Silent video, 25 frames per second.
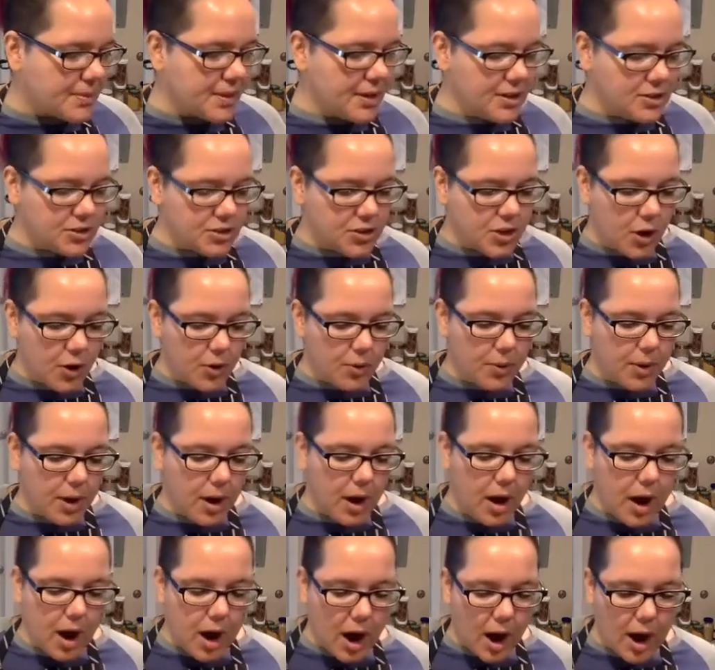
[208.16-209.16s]
So
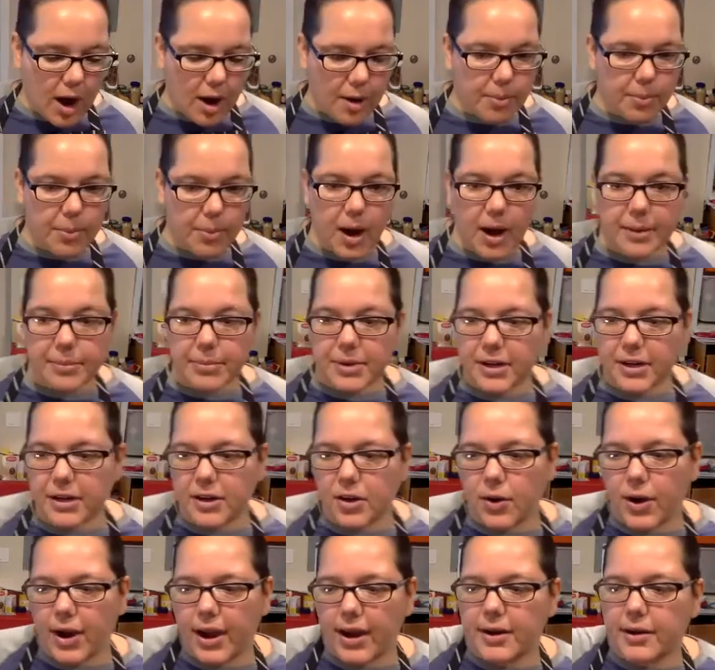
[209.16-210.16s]
I'm going to
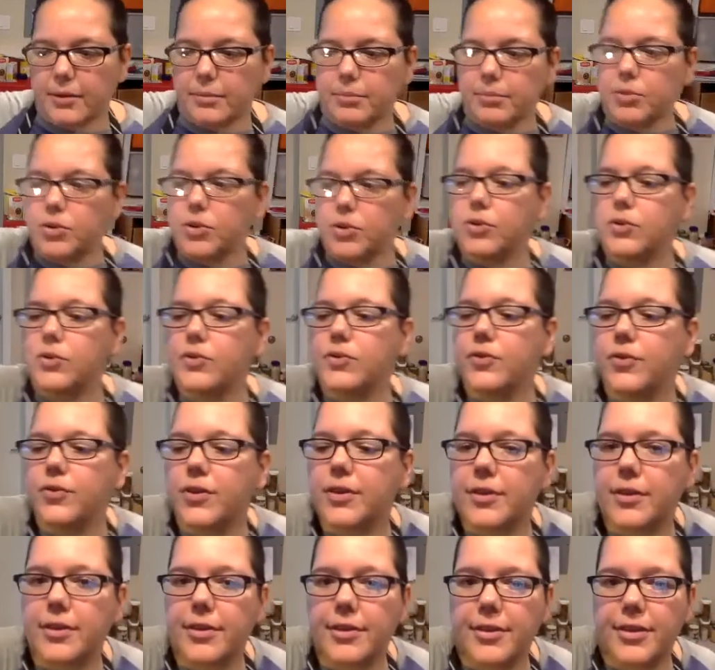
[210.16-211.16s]
go ahead and move
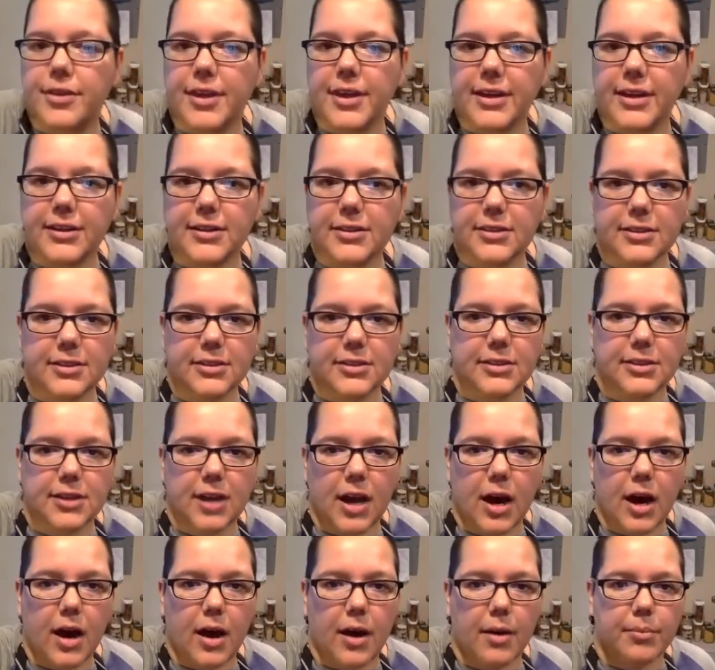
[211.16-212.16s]
this
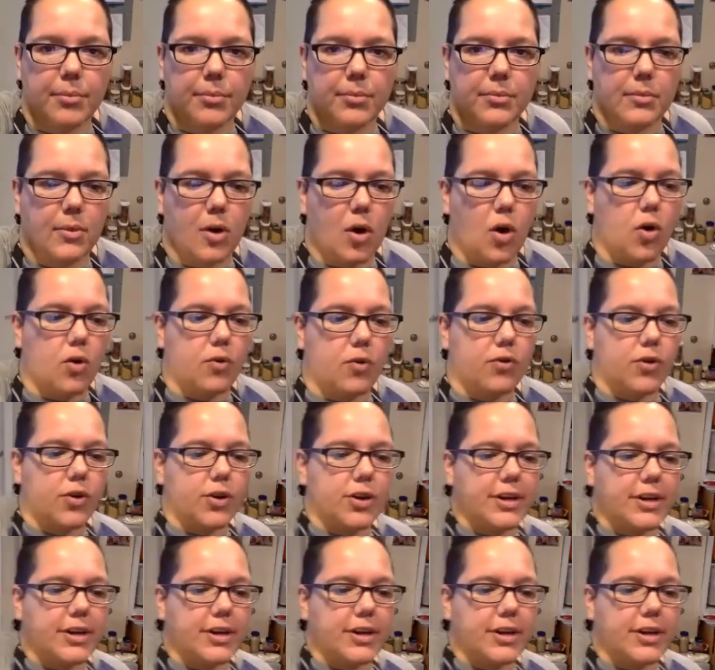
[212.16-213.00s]
over